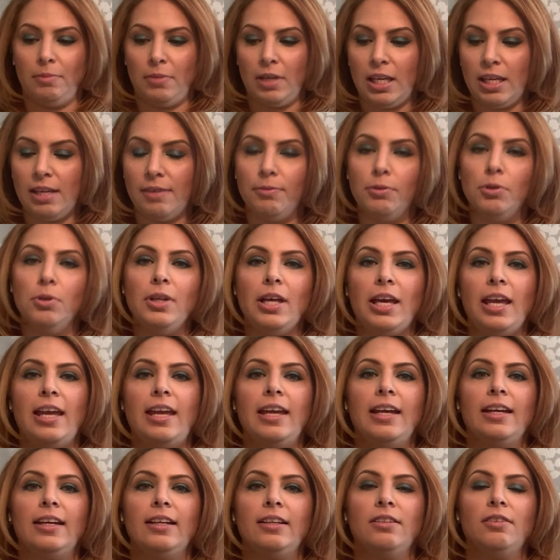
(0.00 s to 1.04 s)
evil
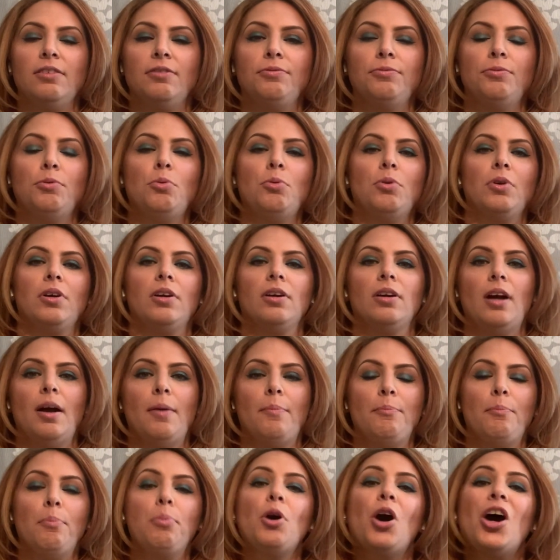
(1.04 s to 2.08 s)
and for
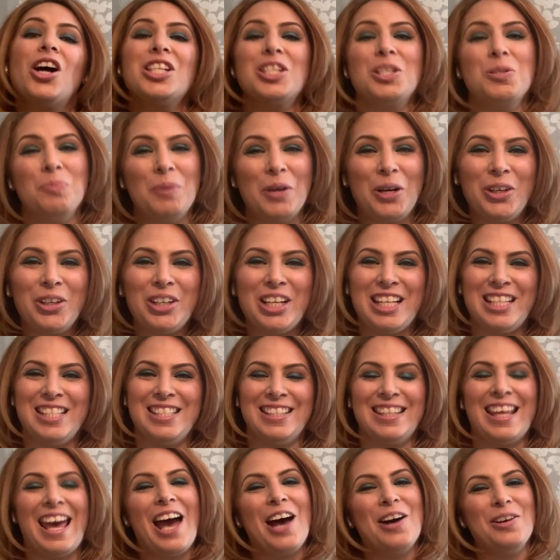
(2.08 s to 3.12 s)
prosperity
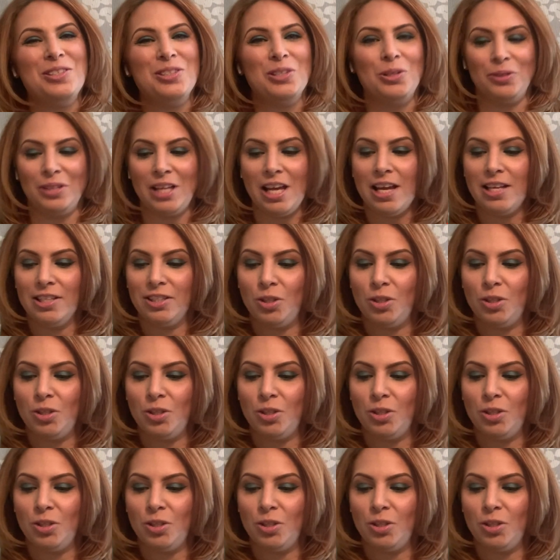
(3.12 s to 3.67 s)
to the household.